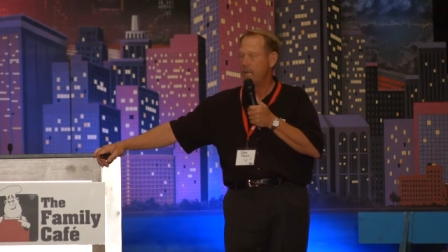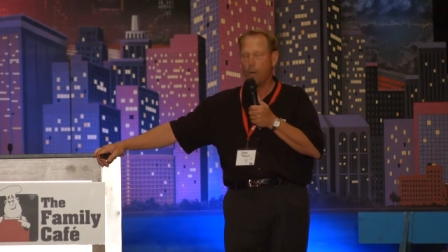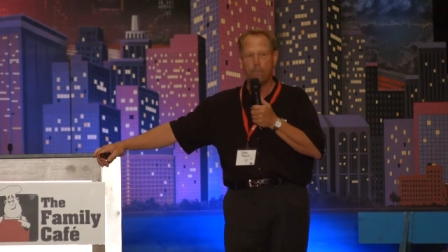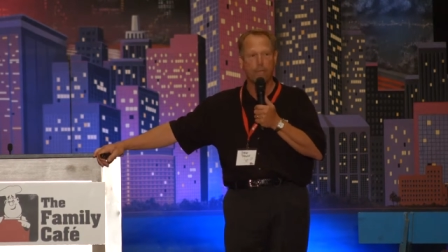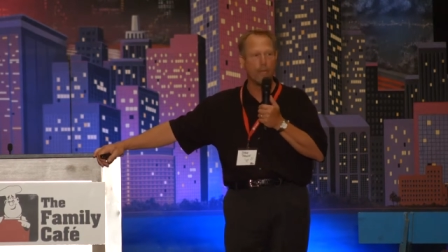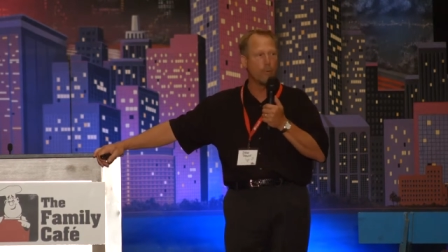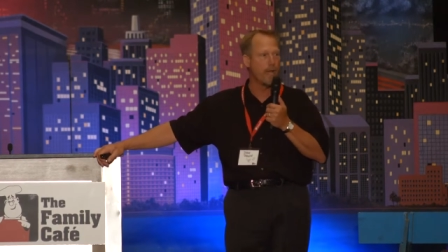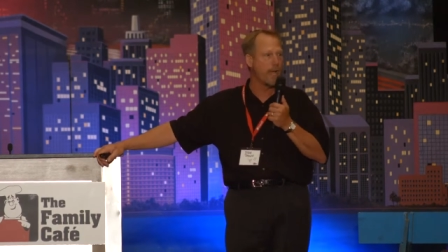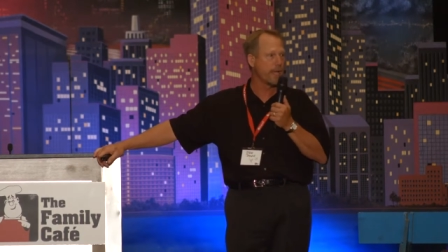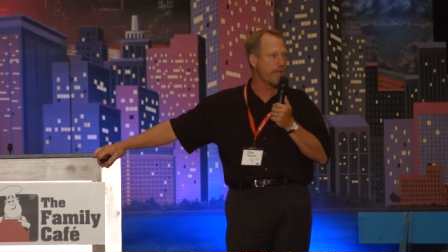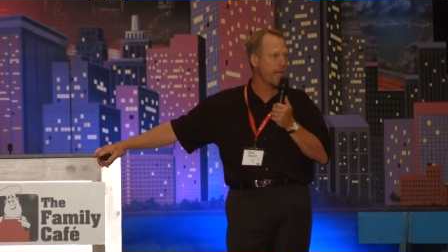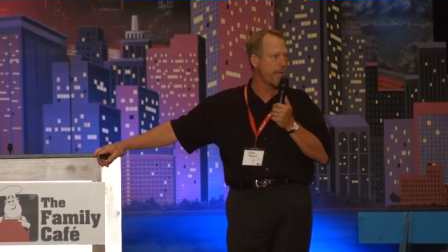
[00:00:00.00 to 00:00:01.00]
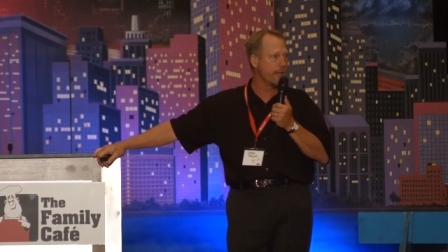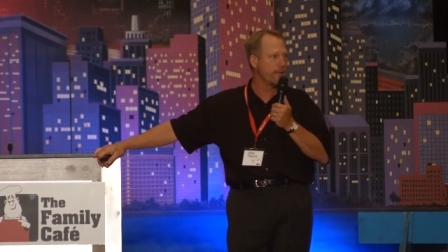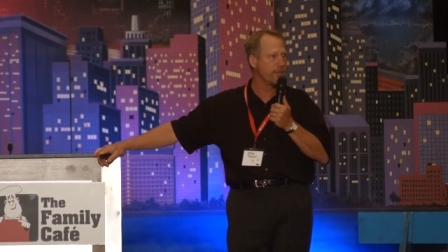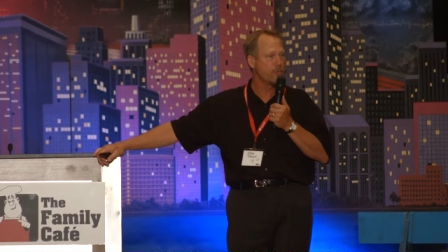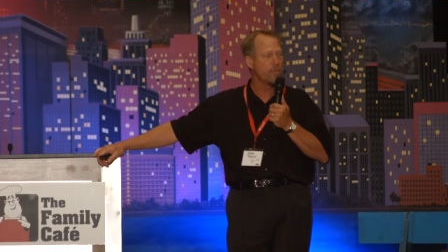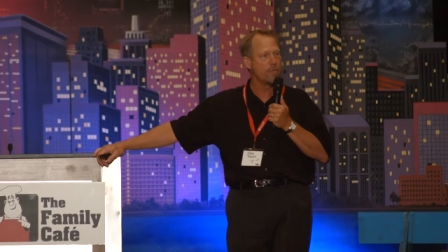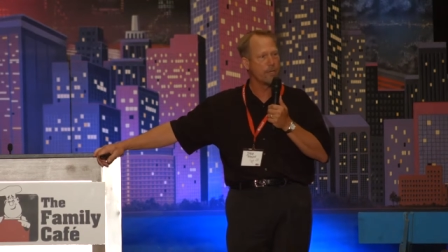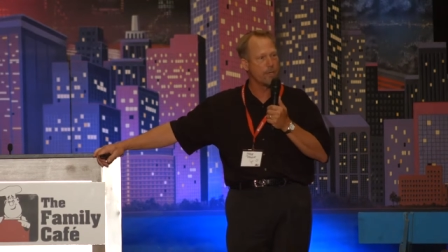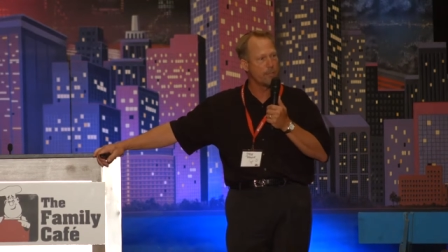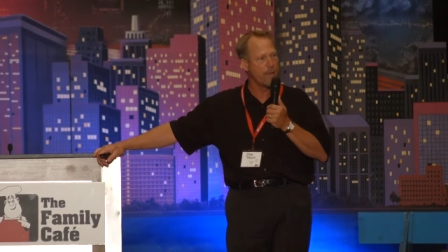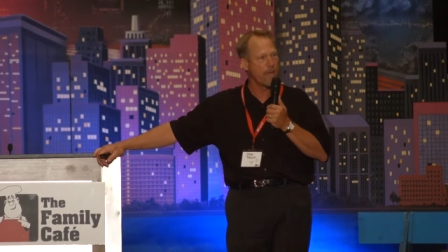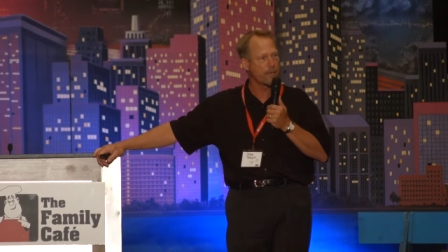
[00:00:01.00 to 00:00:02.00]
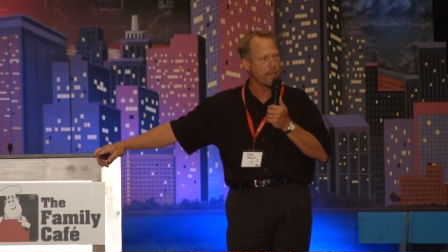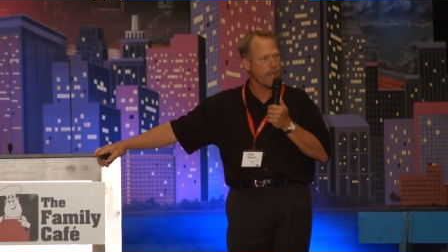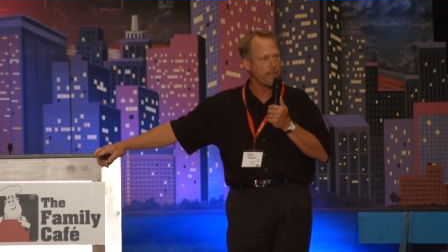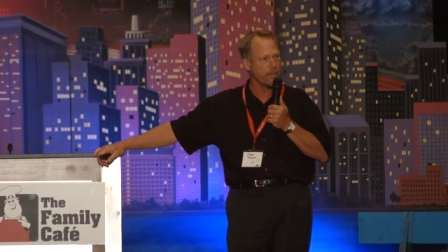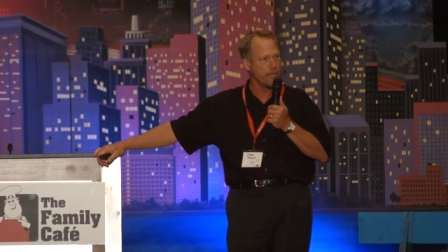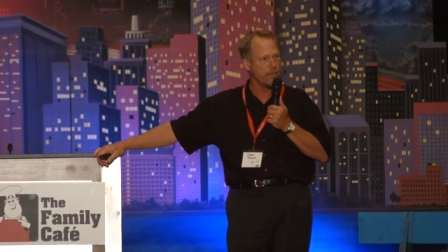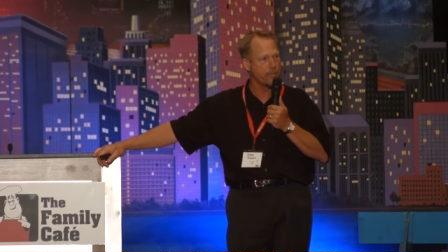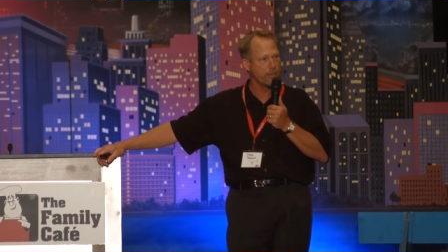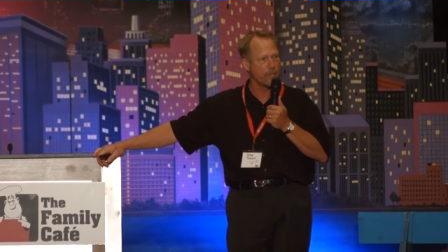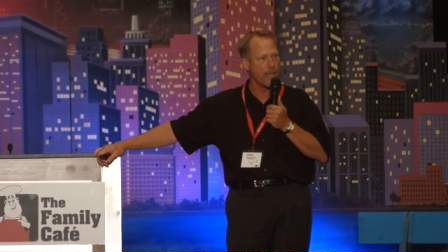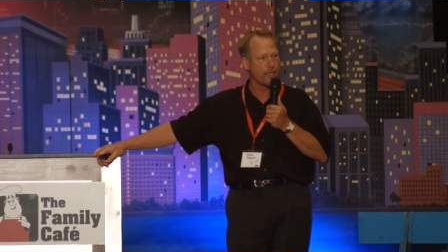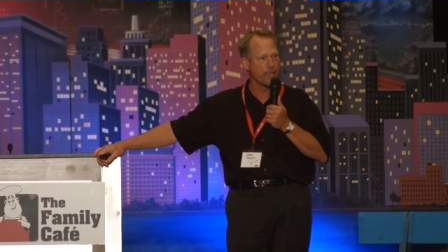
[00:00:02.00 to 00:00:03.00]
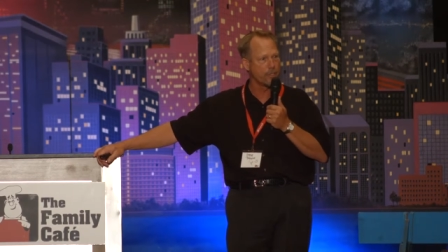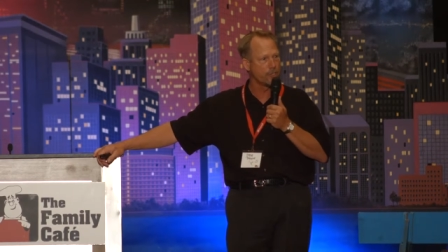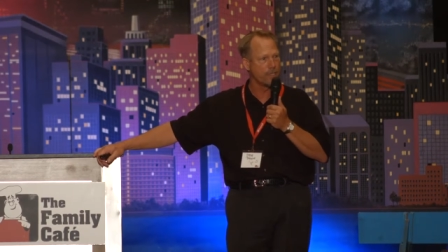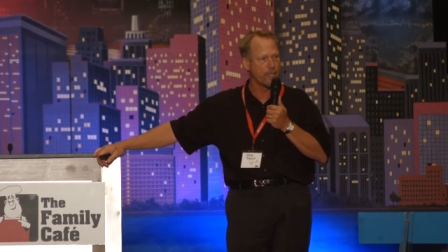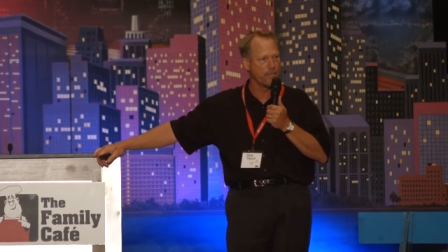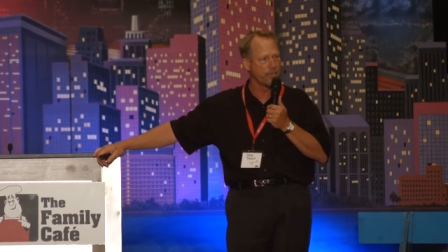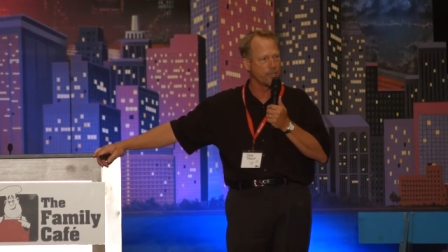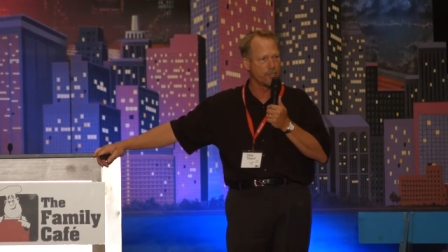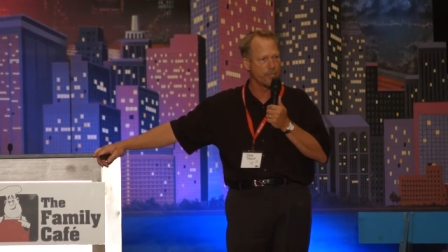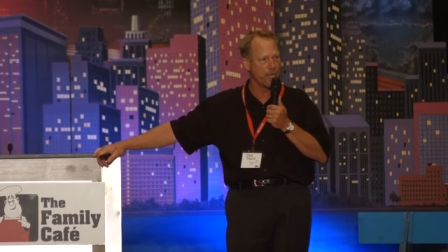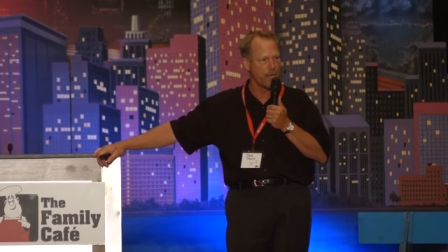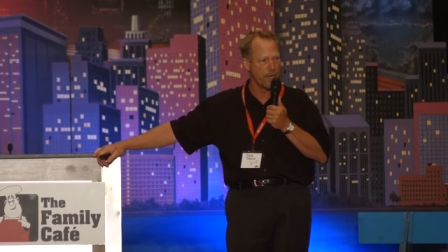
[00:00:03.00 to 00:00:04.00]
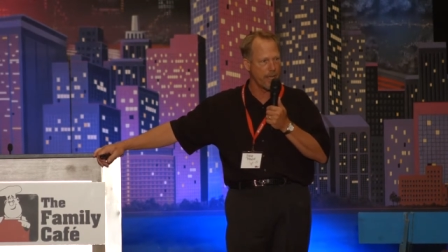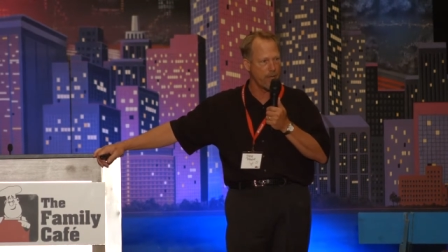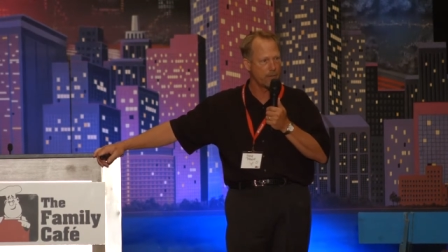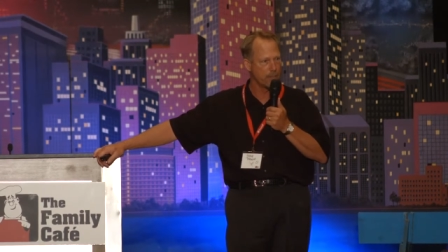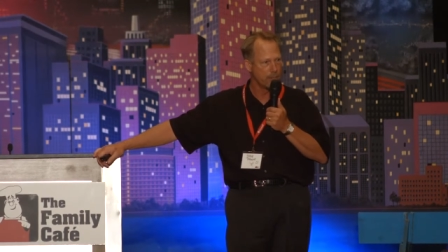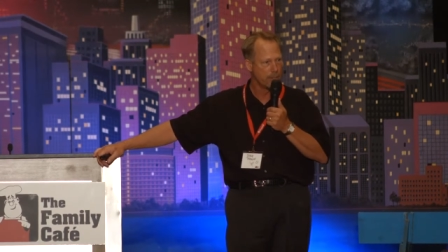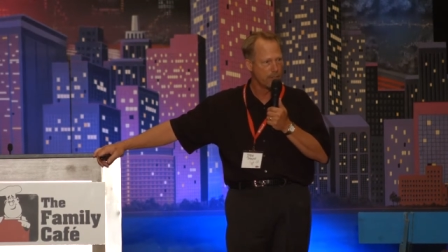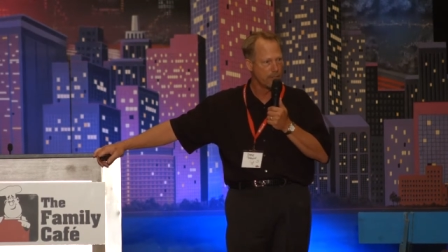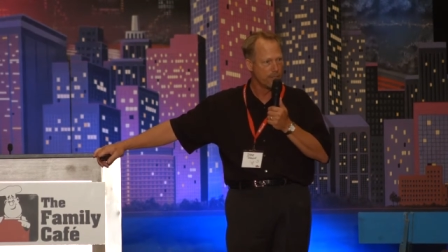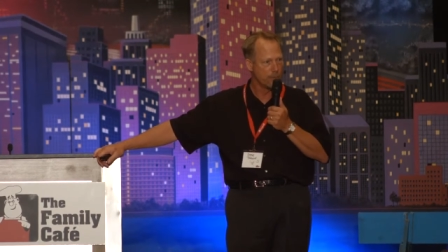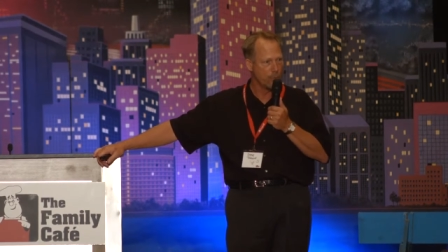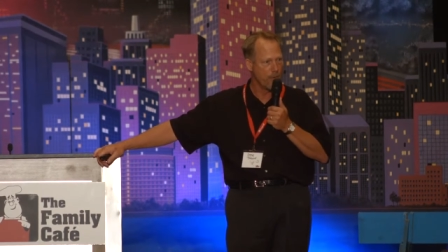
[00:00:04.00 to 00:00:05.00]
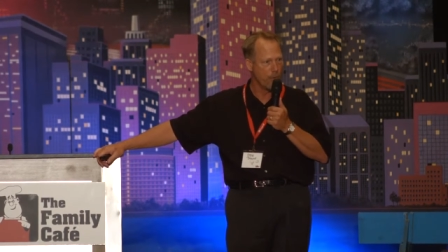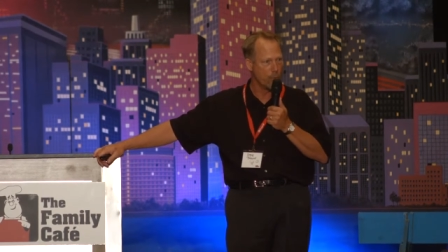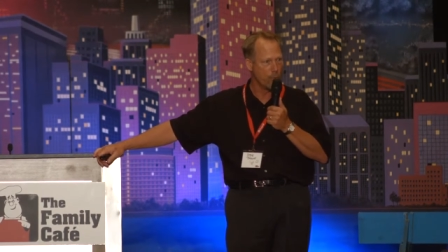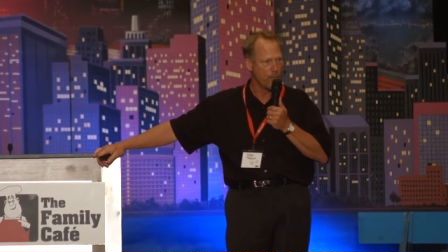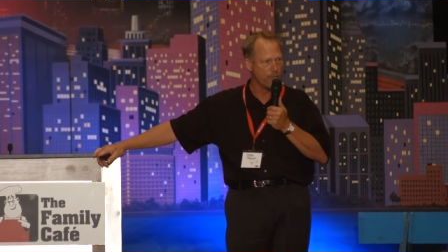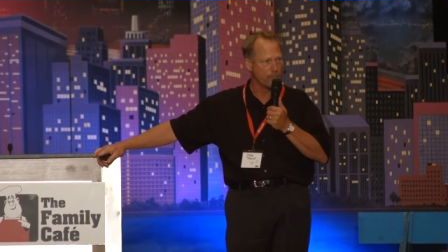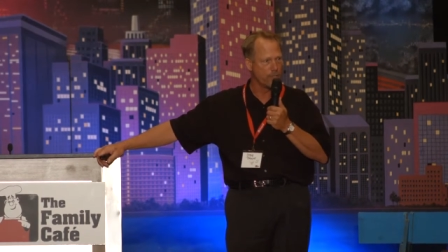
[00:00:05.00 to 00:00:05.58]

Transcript: help you any way I can. And then she turned back to that teacher, and that little chin of hers jutted out the way it would.